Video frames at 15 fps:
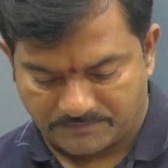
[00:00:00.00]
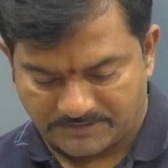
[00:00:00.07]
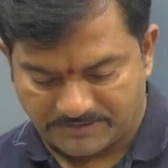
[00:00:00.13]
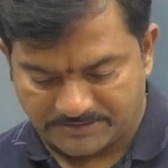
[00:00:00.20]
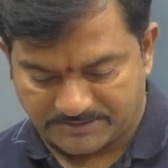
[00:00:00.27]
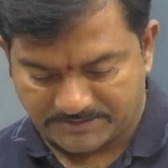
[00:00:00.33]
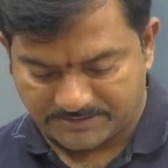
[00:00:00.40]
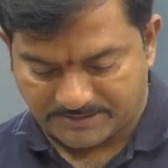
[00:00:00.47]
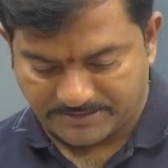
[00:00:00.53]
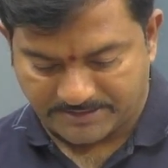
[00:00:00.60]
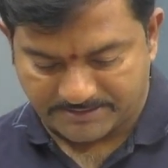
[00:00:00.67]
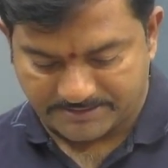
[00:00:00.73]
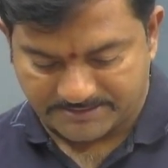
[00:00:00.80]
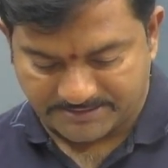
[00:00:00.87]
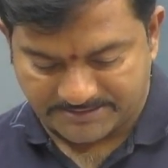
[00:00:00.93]
Yes, I
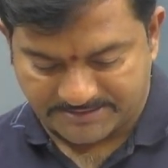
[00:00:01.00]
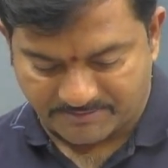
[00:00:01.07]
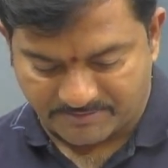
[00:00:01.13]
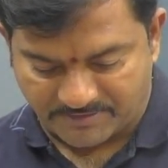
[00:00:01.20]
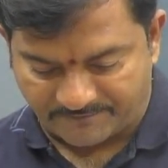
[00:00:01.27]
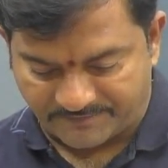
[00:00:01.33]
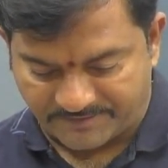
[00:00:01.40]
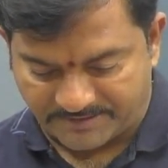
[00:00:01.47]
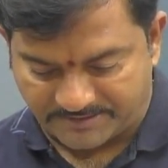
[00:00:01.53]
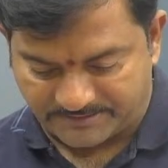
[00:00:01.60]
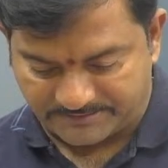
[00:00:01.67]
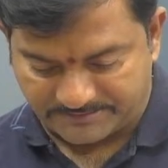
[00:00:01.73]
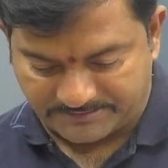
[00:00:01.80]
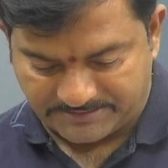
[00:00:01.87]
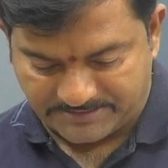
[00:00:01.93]
can see some of the,
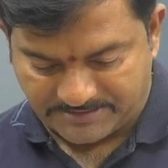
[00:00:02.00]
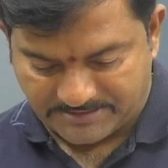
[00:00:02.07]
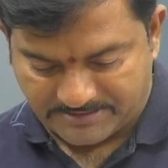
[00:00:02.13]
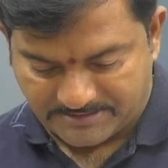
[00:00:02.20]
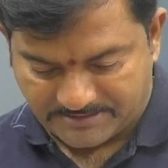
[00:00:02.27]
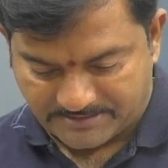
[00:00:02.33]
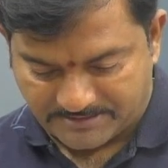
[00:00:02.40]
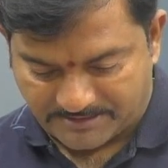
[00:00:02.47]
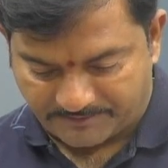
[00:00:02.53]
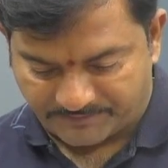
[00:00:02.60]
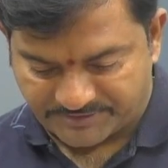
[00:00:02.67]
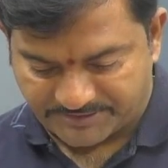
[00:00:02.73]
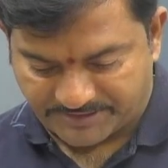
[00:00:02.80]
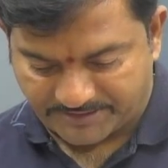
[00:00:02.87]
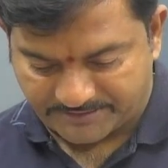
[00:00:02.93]
I'm
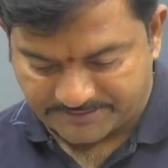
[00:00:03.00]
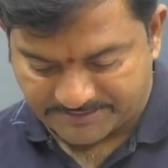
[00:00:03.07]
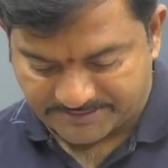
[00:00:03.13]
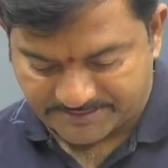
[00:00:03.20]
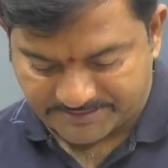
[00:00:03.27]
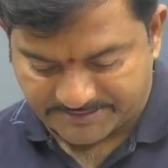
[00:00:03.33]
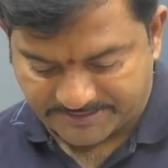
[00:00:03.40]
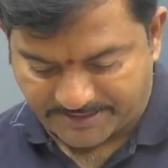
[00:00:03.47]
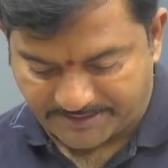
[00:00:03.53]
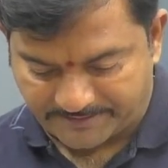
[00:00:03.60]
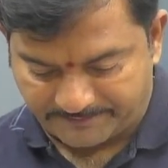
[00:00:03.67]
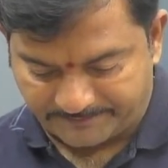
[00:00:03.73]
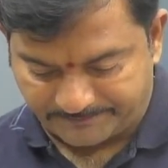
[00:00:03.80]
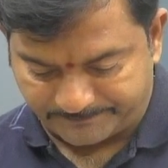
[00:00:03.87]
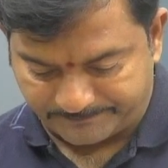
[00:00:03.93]
checking just a
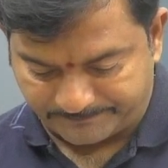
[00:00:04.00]
second.